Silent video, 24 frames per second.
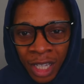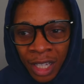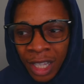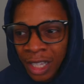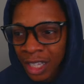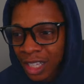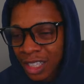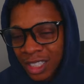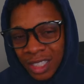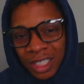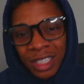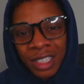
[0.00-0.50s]

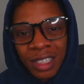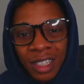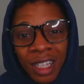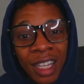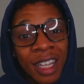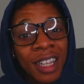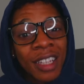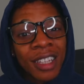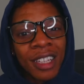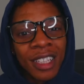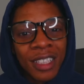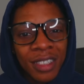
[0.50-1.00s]
Like since
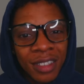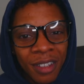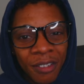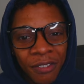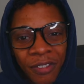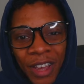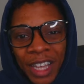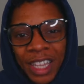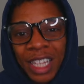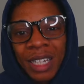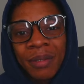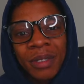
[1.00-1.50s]
this, the
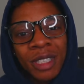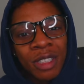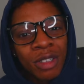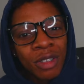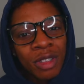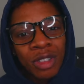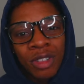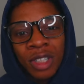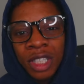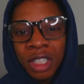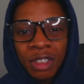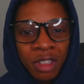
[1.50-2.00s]
fact that I'm still
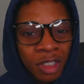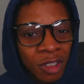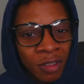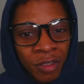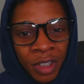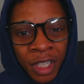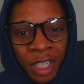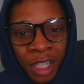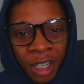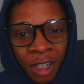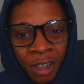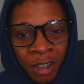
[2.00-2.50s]
doing YouTube
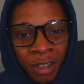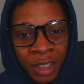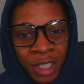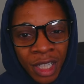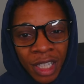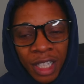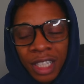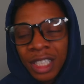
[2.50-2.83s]
videos,